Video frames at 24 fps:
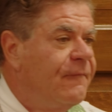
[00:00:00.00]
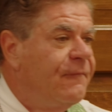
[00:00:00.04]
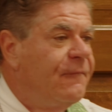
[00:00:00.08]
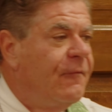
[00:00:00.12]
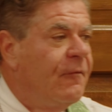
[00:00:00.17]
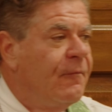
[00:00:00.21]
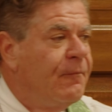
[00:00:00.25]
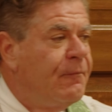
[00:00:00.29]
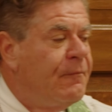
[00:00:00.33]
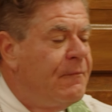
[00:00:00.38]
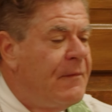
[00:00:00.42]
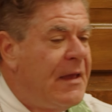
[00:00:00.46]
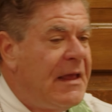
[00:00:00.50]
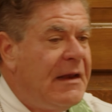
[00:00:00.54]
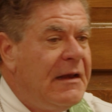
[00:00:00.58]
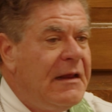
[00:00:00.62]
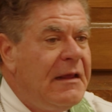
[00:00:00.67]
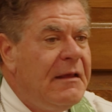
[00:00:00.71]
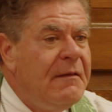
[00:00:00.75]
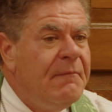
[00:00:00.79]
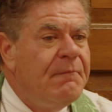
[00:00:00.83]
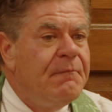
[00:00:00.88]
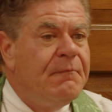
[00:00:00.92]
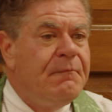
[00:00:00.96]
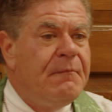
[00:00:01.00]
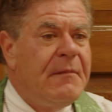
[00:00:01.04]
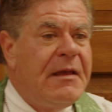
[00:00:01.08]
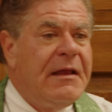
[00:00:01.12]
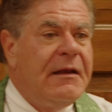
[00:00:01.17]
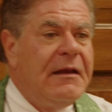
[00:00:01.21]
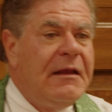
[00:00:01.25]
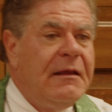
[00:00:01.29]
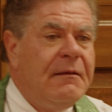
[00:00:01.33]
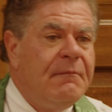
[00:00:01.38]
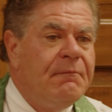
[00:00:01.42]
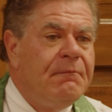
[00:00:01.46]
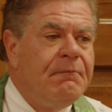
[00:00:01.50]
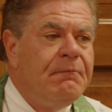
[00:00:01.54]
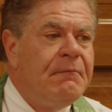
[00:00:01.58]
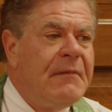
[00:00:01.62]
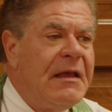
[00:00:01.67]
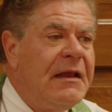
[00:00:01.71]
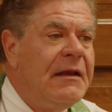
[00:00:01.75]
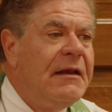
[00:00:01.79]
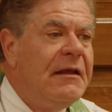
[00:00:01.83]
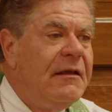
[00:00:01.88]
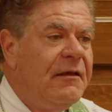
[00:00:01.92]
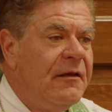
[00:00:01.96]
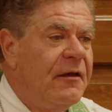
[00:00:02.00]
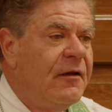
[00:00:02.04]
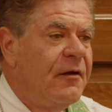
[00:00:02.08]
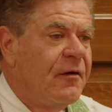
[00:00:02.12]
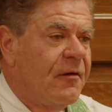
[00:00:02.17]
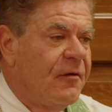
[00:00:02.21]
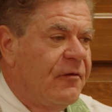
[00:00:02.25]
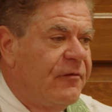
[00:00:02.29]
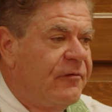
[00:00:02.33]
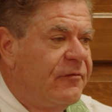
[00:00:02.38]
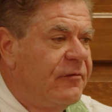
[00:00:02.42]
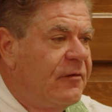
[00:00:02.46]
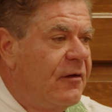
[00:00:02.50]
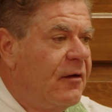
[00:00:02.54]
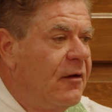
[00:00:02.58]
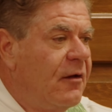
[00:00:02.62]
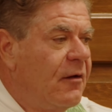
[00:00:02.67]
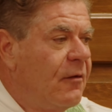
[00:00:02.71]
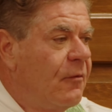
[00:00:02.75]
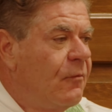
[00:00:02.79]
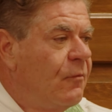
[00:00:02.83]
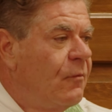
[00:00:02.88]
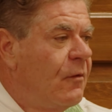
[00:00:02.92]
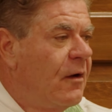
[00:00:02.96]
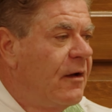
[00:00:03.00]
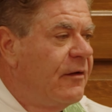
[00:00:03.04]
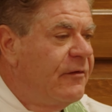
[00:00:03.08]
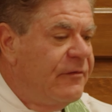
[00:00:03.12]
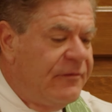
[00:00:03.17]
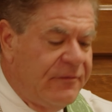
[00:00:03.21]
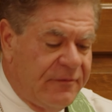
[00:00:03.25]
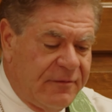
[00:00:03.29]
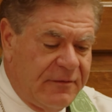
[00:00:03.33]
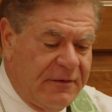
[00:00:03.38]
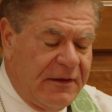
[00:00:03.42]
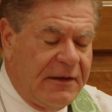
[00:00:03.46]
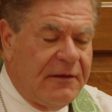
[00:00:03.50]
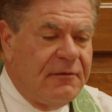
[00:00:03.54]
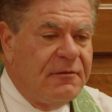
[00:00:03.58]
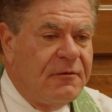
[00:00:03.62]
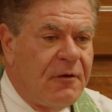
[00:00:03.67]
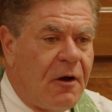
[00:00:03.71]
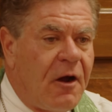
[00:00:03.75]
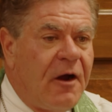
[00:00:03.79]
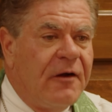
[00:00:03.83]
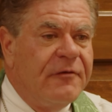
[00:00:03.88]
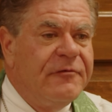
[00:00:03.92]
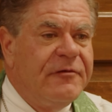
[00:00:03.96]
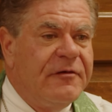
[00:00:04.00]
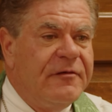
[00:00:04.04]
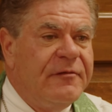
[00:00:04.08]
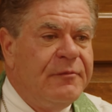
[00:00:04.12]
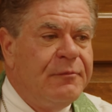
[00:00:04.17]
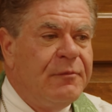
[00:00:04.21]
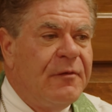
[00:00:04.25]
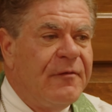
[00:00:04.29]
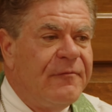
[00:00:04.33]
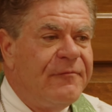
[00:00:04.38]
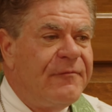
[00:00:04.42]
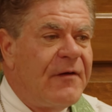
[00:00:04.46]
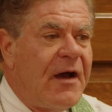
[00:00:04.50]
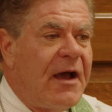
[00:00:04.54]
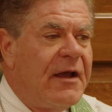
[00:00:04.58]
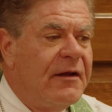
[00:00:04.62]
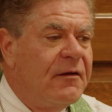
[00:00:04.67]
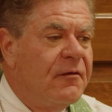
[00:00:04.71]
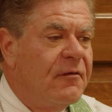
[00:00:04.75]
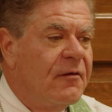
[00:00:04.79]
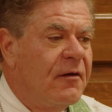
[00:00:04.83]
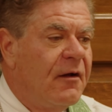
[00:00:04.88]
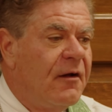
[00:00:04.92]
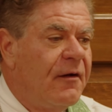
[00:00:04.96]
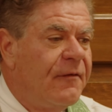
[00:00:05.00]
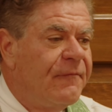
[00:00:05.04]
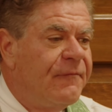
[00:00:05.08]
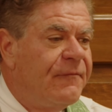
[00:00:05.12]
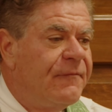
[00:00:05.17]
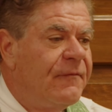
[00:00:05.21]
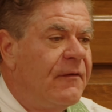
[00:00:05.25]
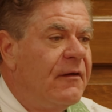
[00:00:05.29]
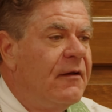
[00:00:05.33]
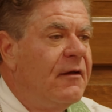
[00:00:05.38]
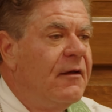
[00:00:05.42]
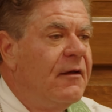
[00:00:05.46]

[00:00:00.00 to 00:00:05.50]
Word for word: for many, many, many years was the largest provider of